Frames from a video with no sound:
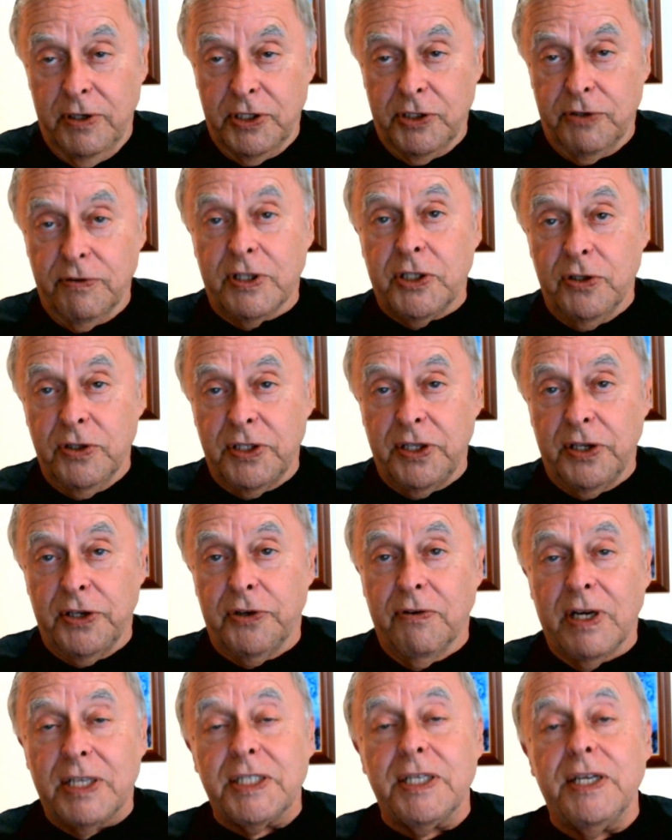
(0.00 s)
strictures, the
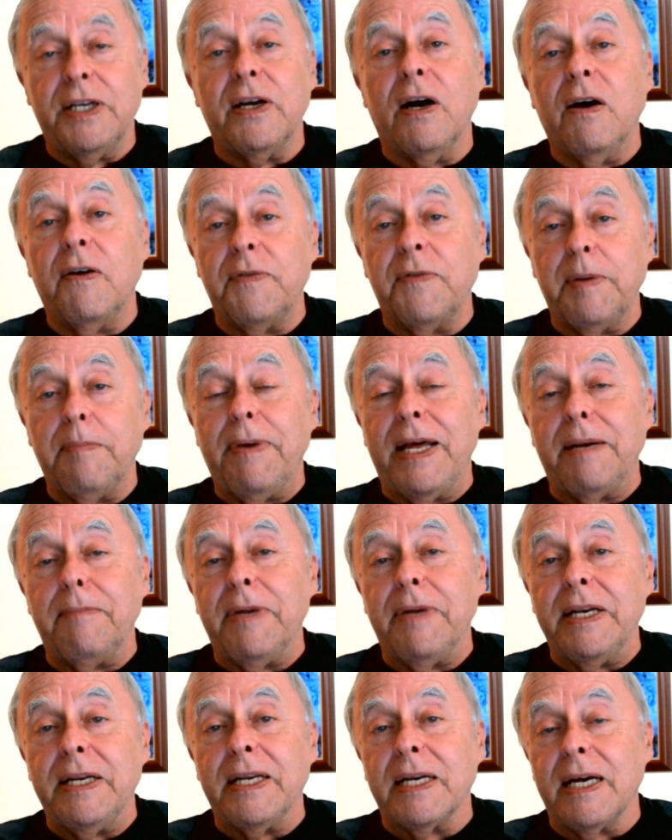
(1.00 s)
direction of the
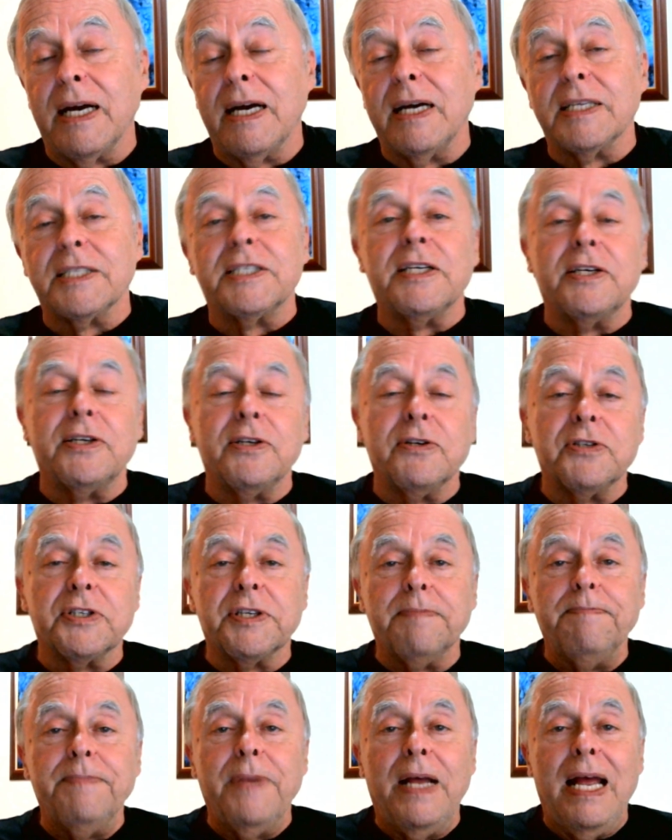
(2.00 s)
Panamanian
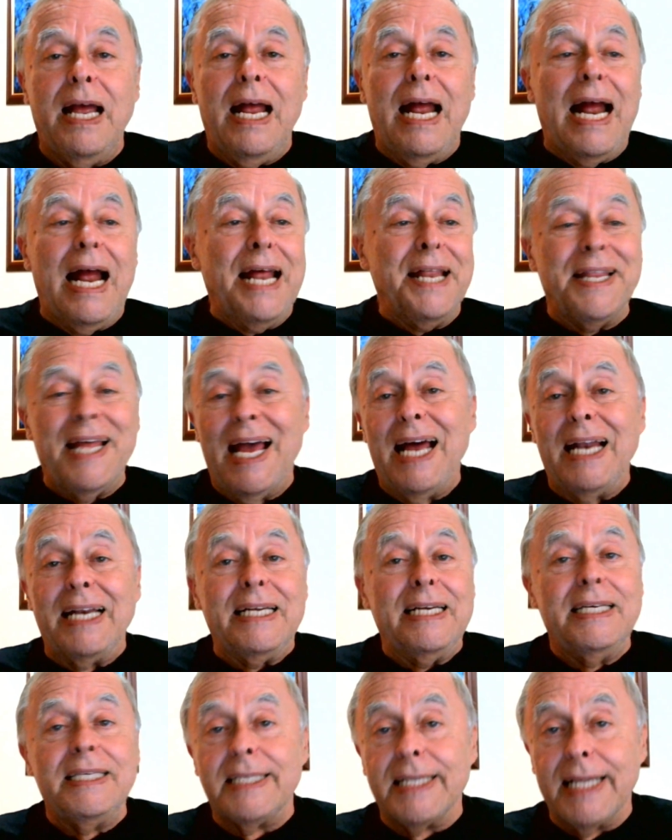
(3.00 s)
Constitution. And that
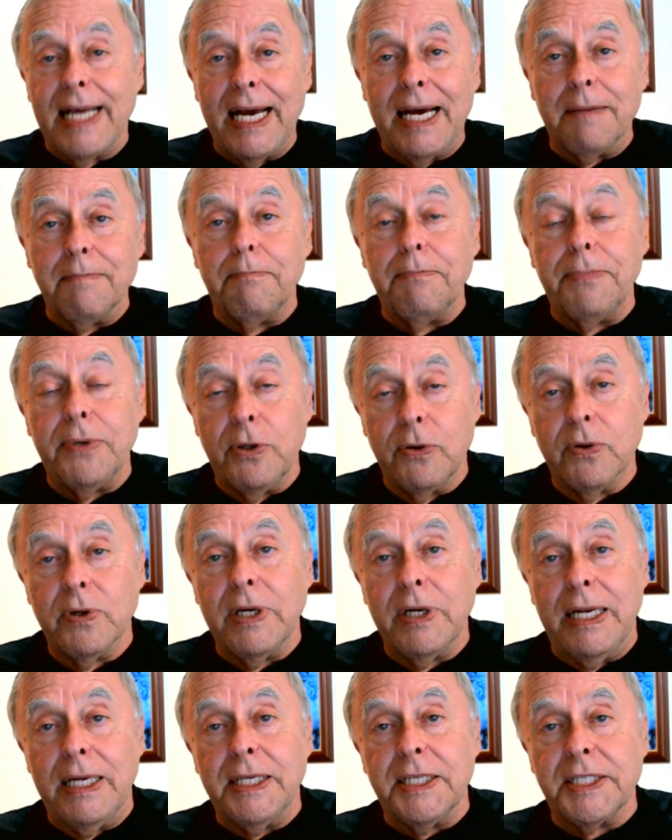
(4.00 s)
is that,
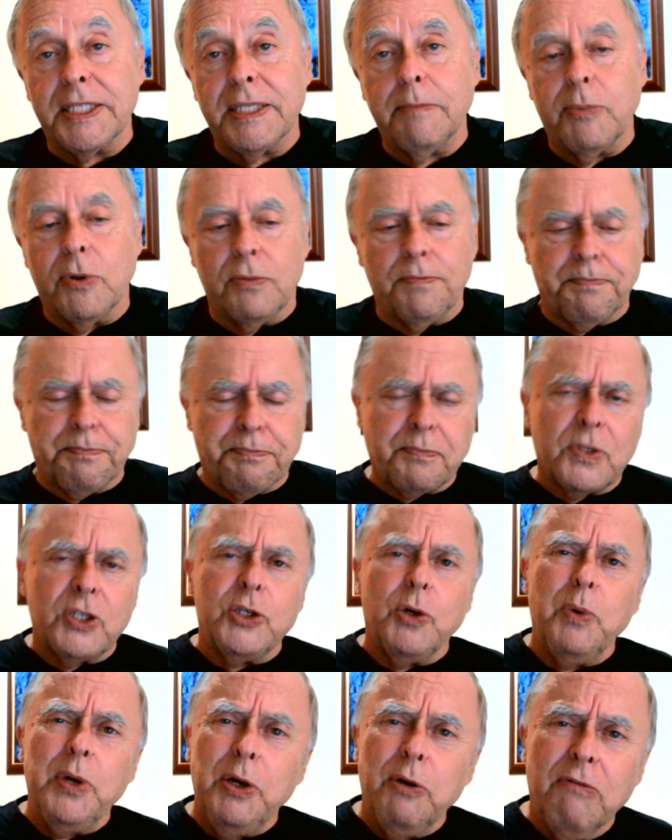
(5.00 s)
pure and simple.
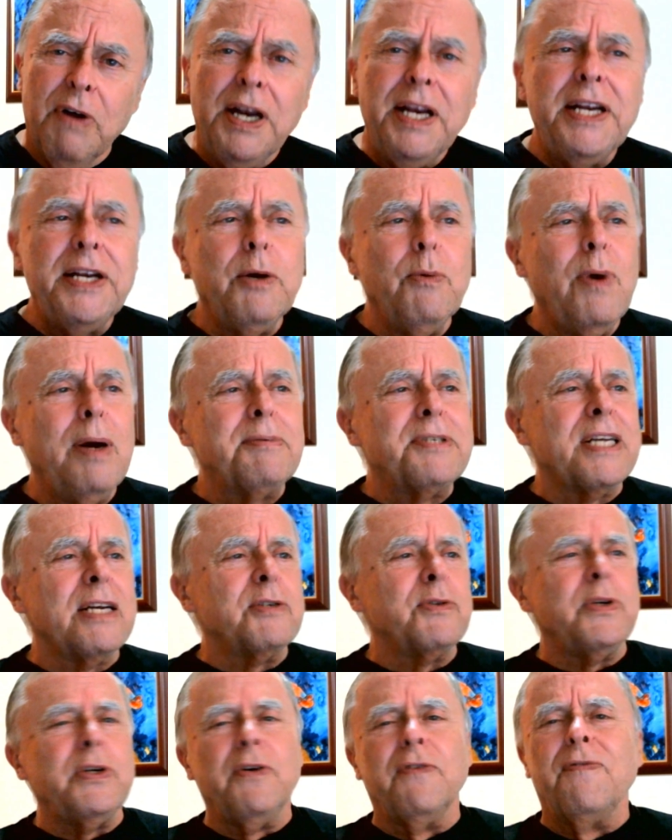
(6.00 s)
So when you run into
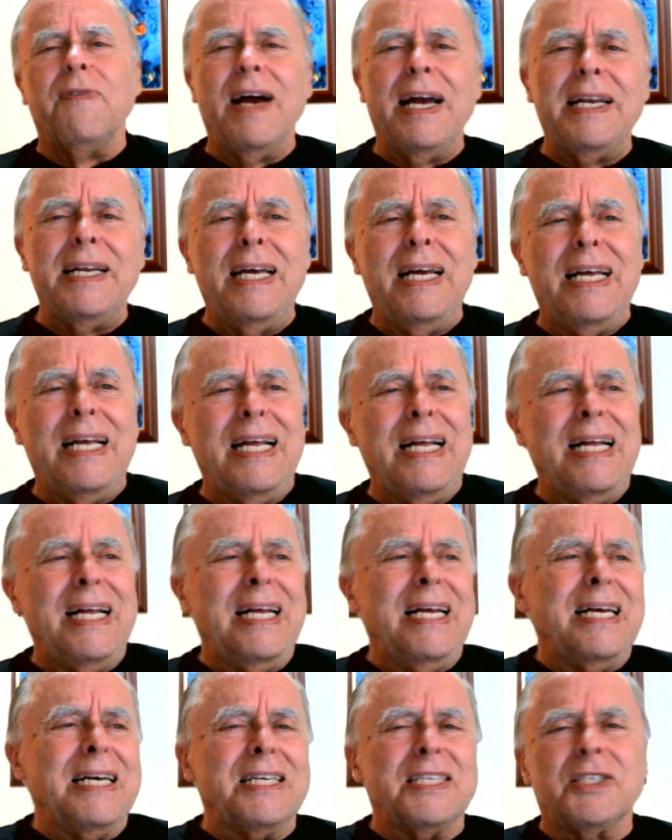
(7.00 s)
websites where you find
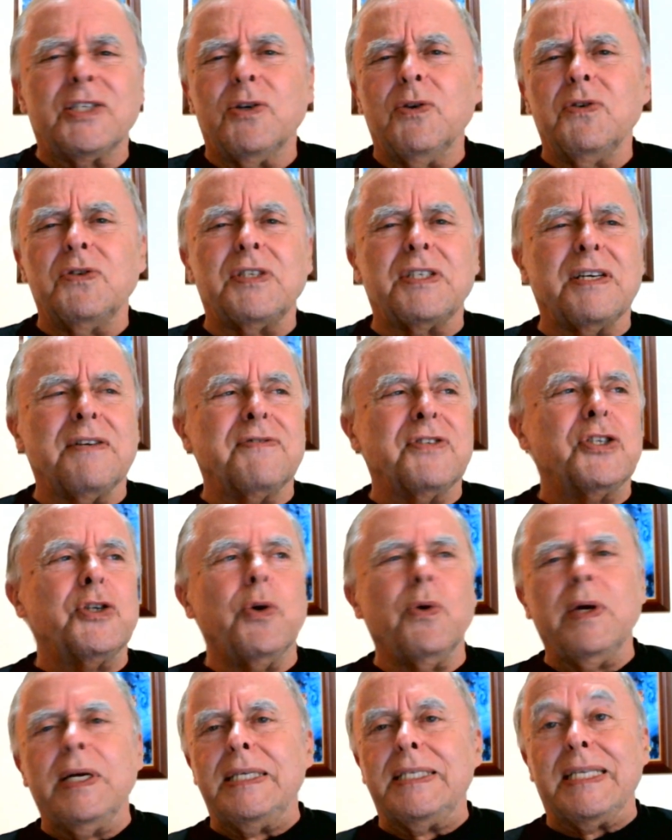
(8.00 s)
sorts of
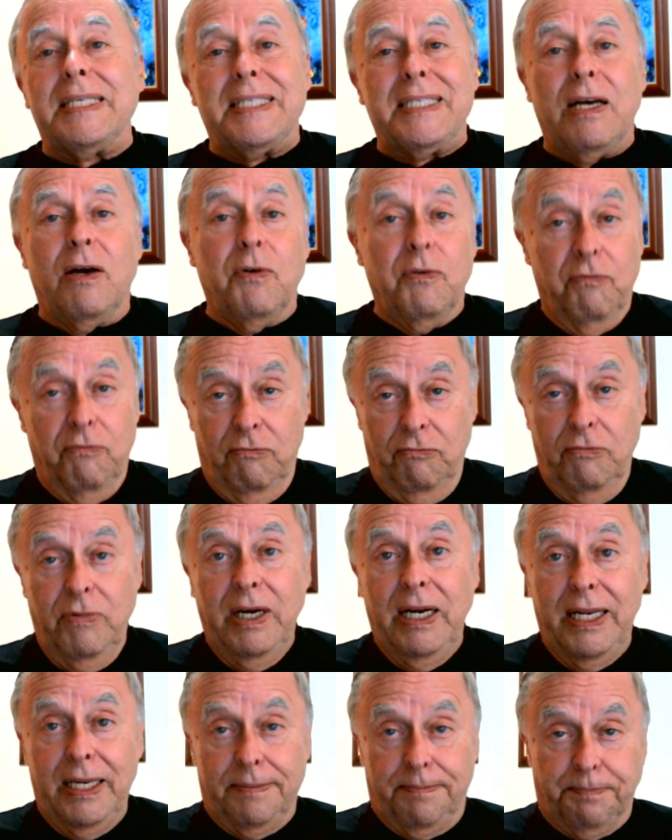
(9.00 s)
stories that sound
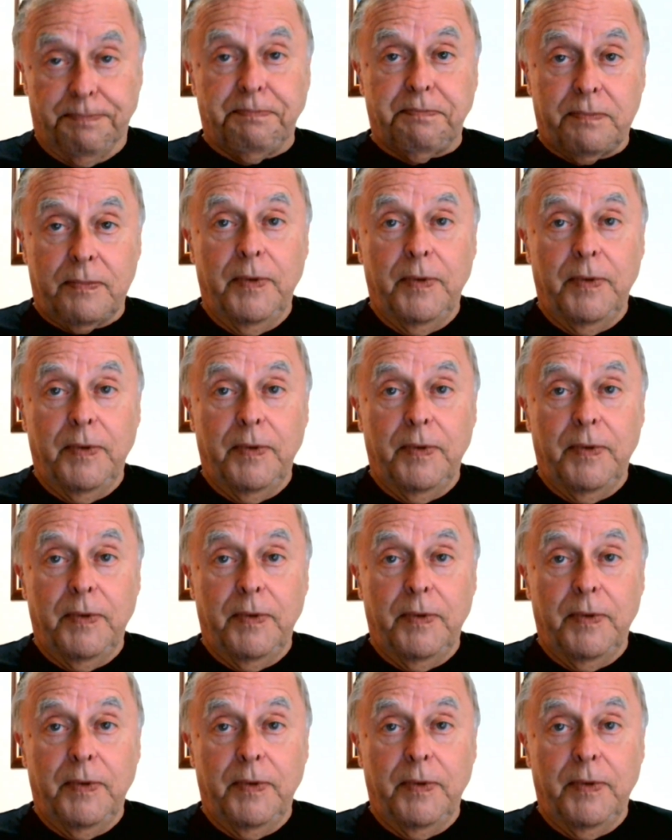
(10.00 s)
really